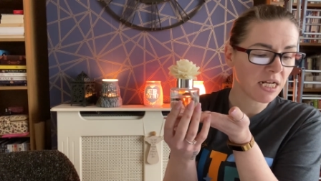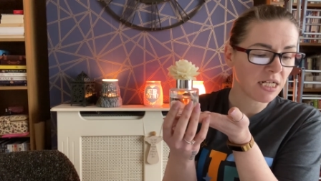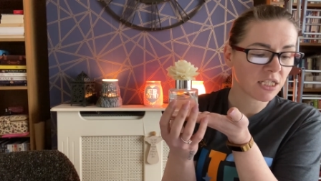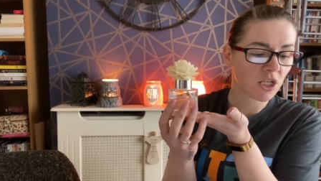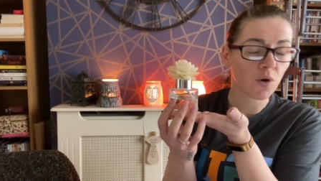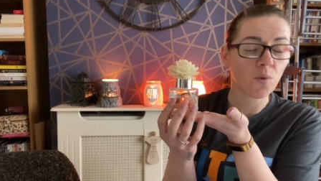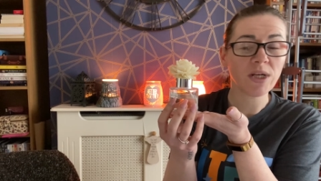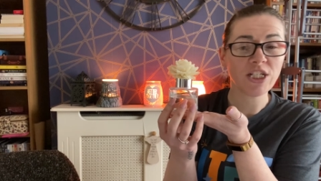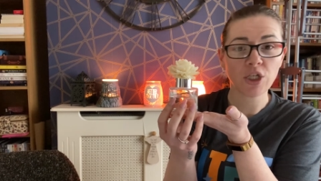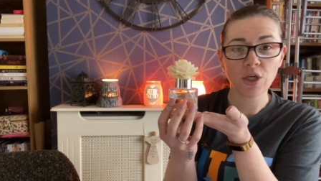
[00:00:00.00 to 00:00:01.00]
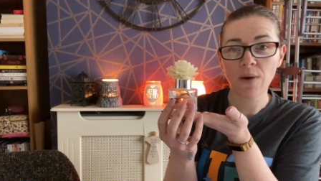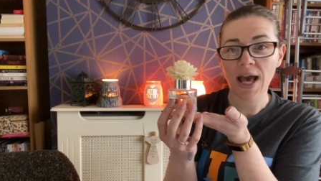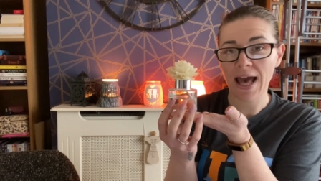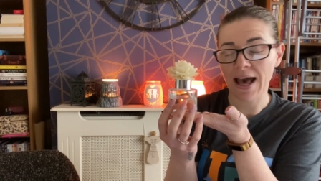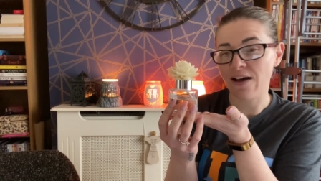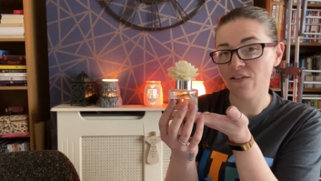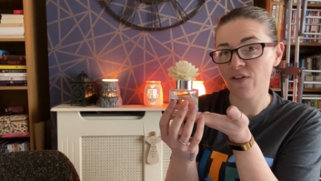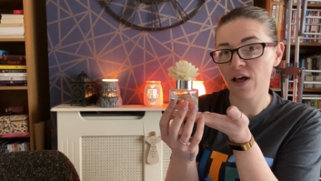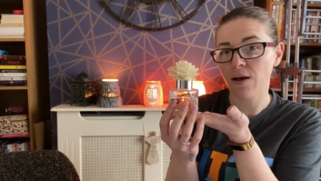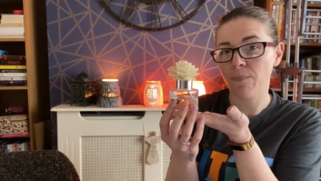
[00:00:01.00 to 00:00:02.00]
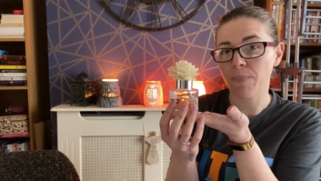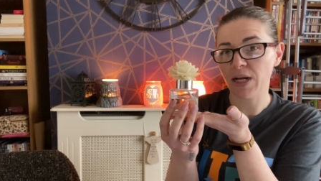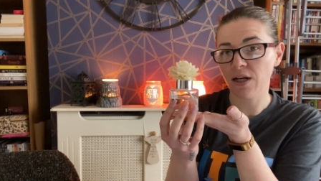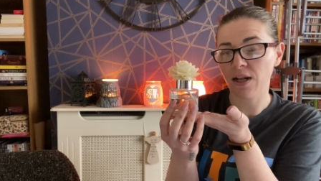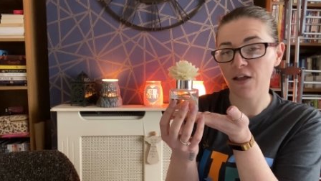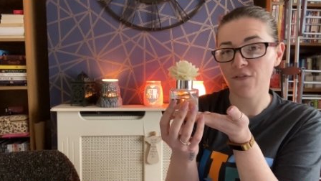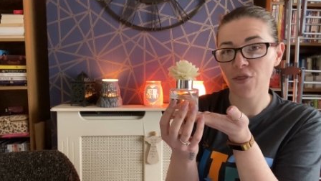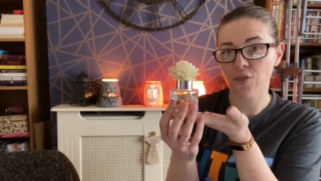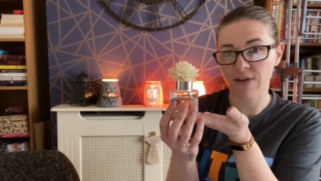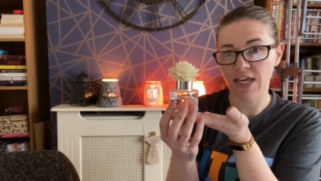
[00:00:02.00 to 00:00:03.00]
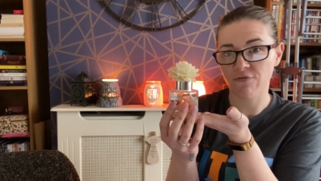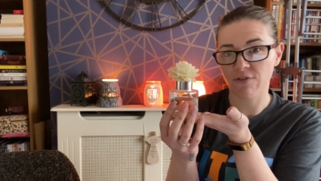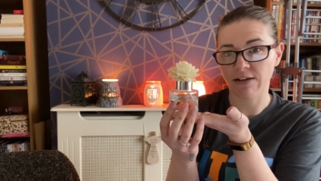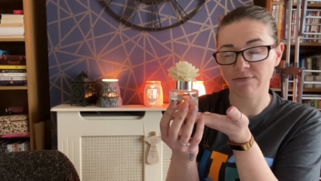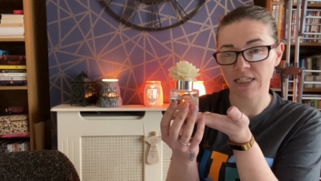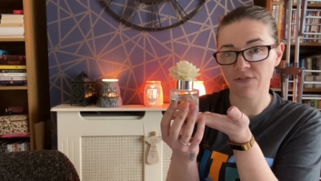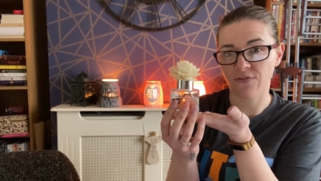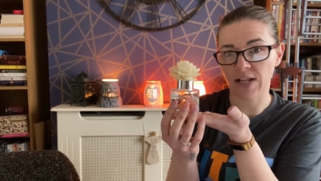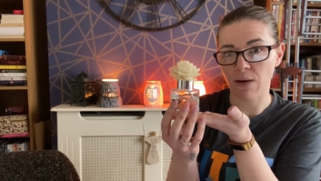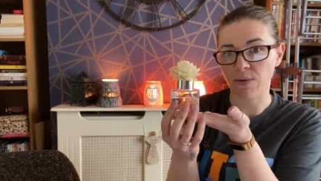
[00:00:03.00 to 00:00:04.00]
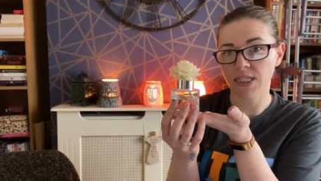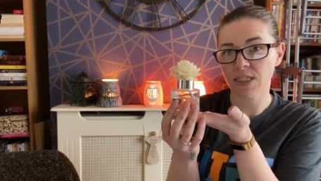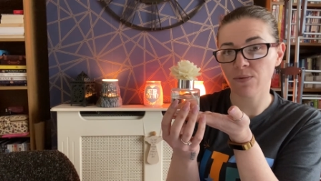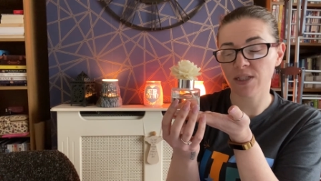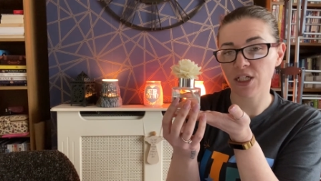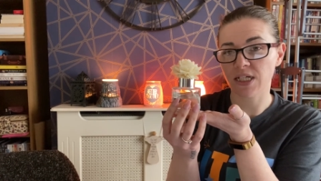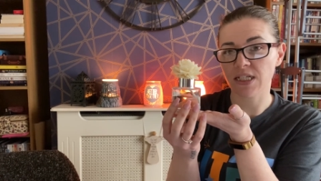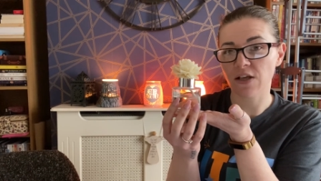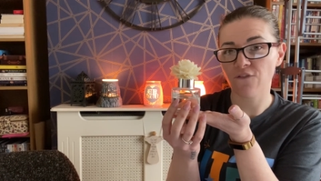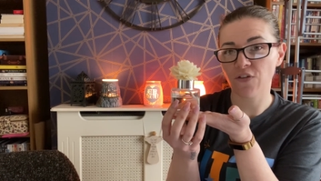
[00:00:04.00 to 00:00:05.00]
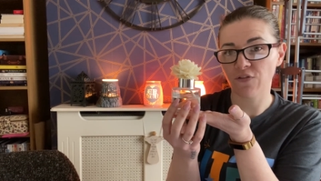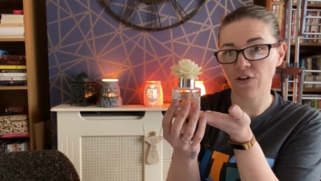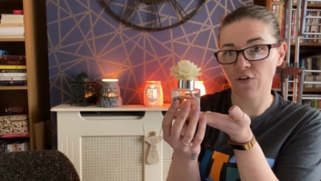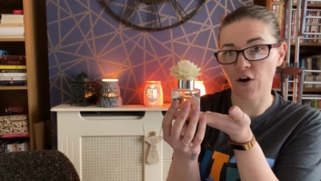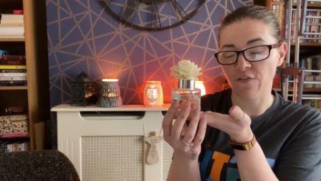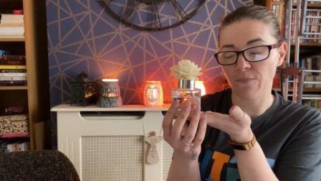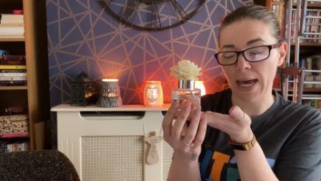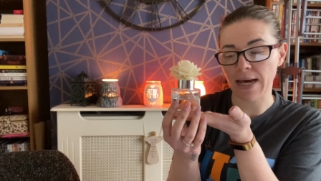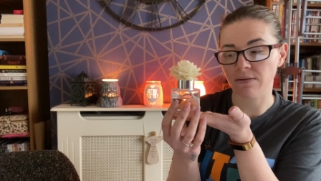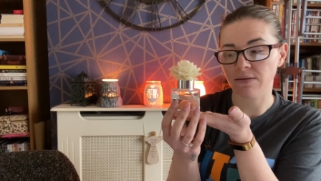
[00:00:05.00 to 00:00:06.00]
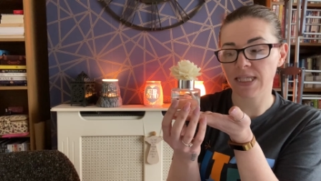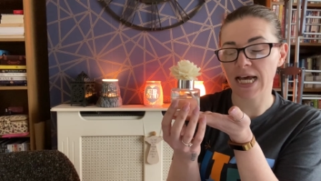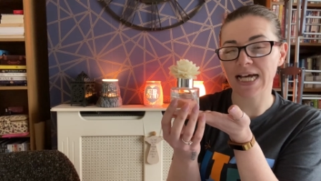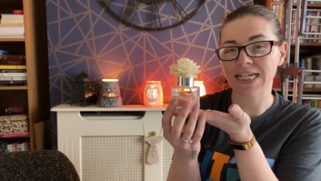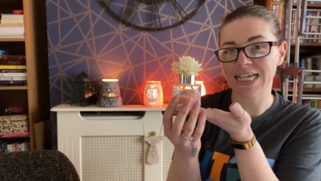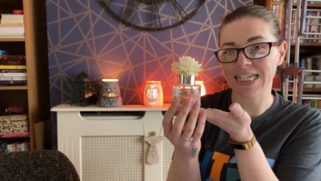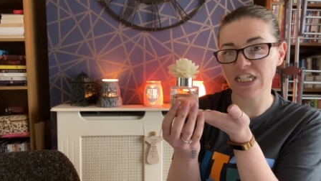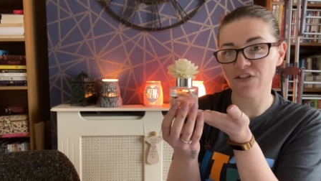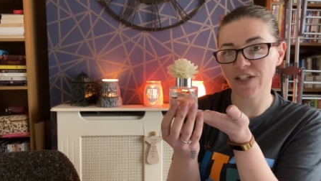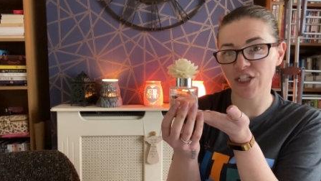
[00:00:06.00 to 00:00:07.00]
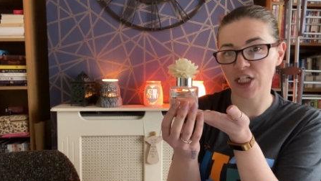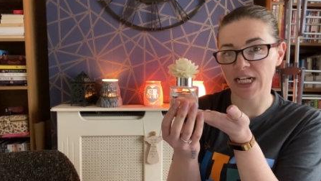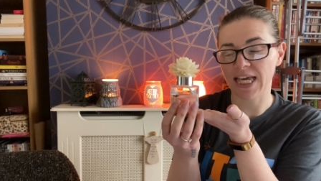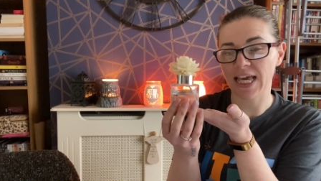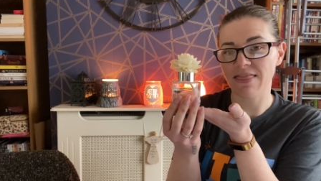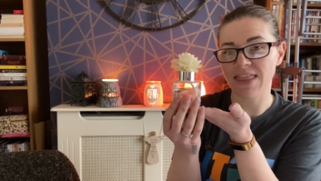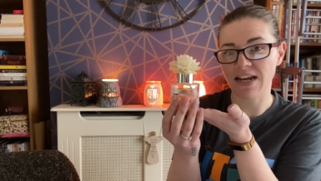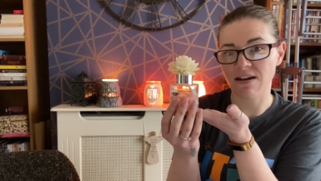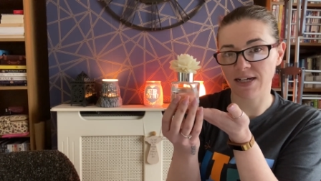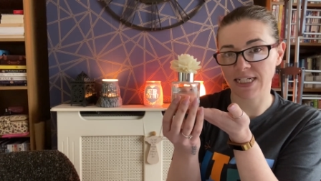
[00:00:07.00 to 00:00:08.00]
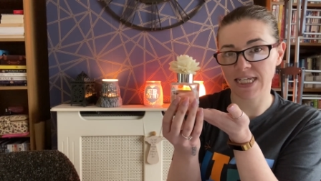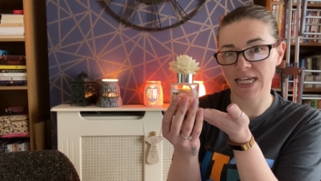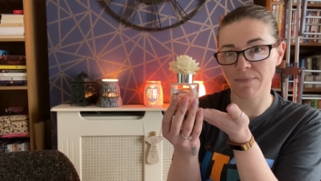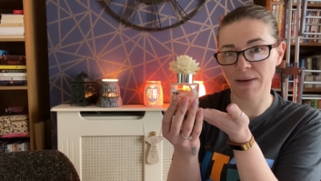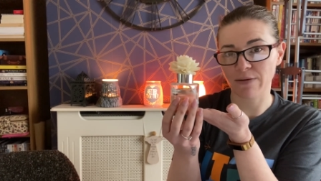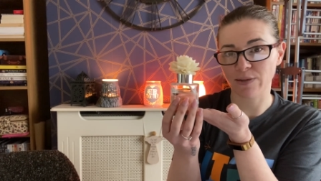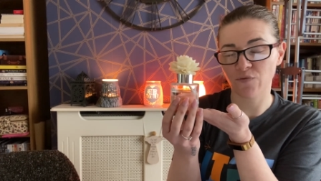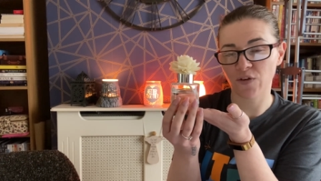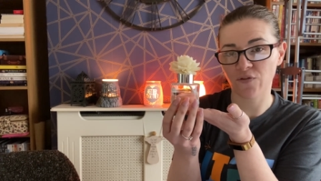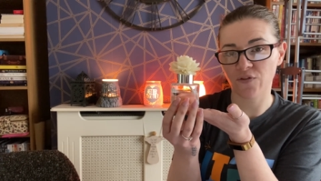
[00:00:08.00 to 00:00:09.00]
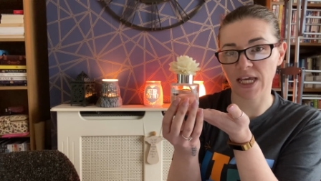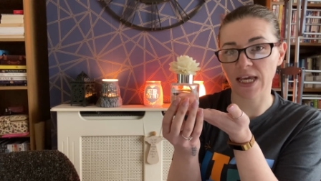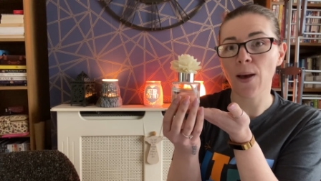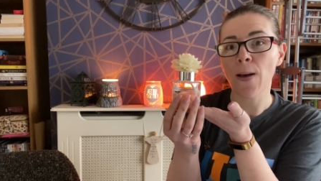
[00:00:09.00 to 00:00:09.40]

So we do have a bundle of 3 fragrance flowers, which is £55, and individually they're £19.50.